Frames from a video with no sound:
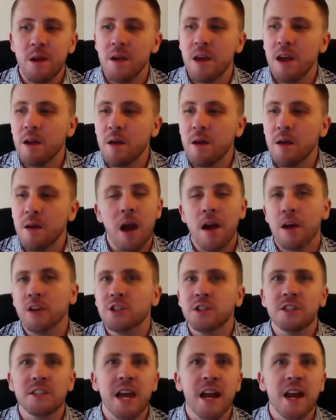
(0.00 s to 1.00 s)

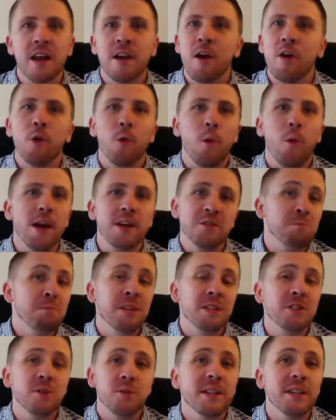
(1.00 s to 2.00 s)
I should say it another way is
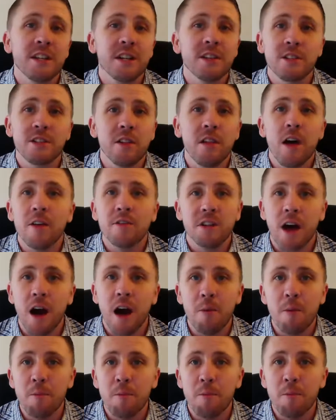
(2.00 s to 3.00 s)
misery just loves
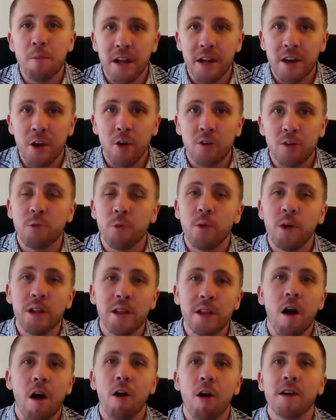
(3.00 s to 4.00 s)
company. You know, it's
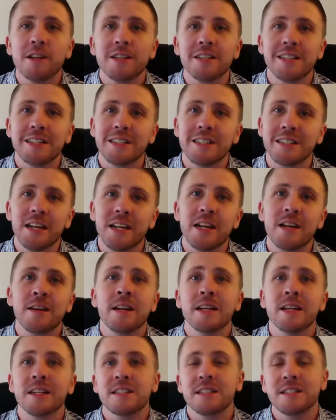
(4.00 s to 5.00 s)
really hard to
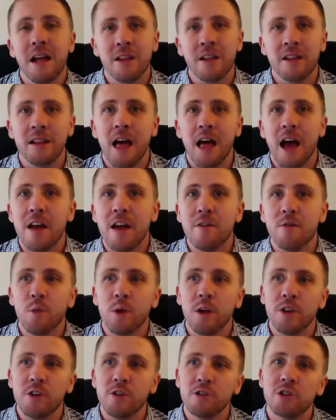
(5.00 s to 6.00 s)
succeed and excel in
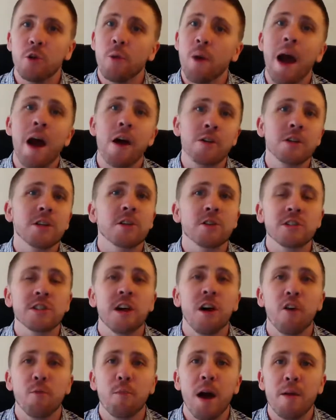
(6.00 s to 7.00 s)
life when you surround
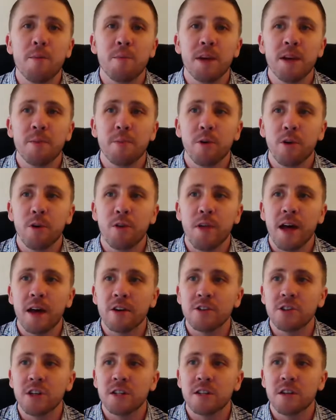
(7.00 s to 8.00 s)
yourself by people
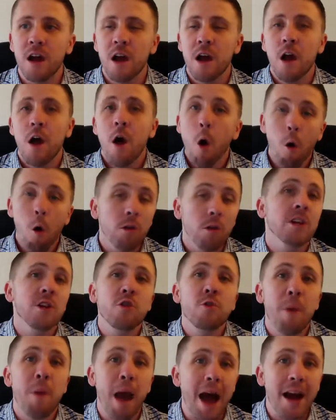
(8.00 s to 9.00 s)
that are just
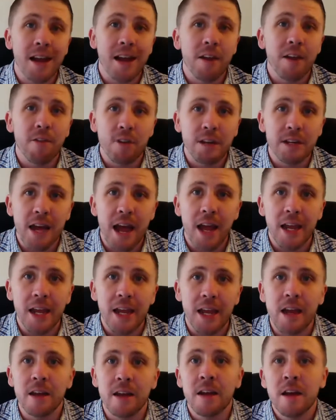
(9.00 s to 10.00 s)
holding you back every
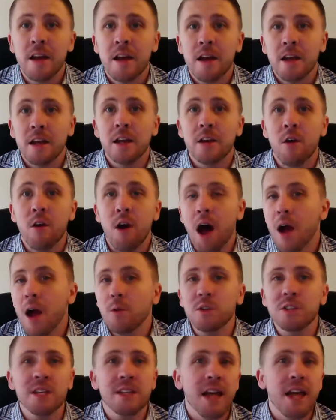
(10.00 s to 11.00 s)
day. And, you know,
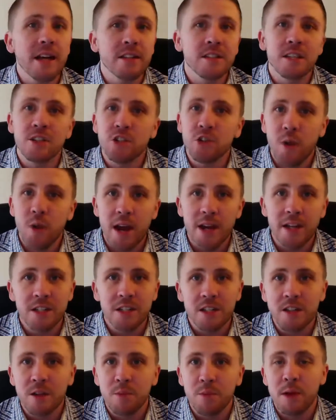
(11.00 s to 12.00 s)
I was in that
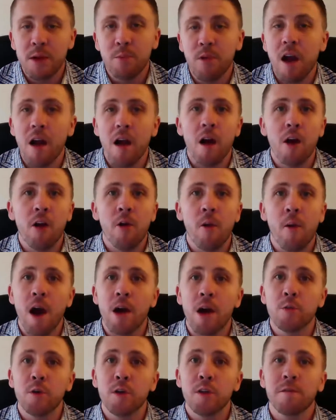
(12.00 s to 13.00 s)
situation. The people I hung
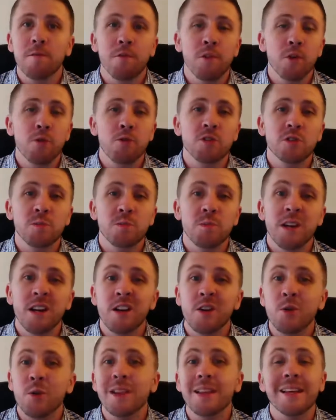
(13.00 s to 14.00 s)
around with influenced me
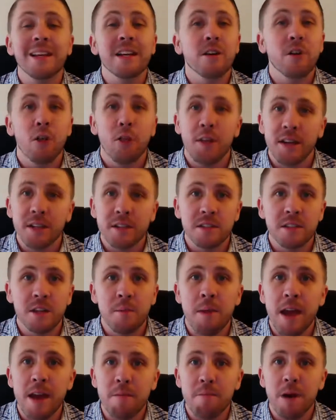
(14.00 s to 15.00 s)
to do illegal things
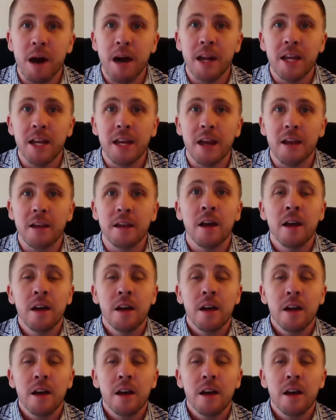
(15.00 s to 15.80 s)
to make money. And,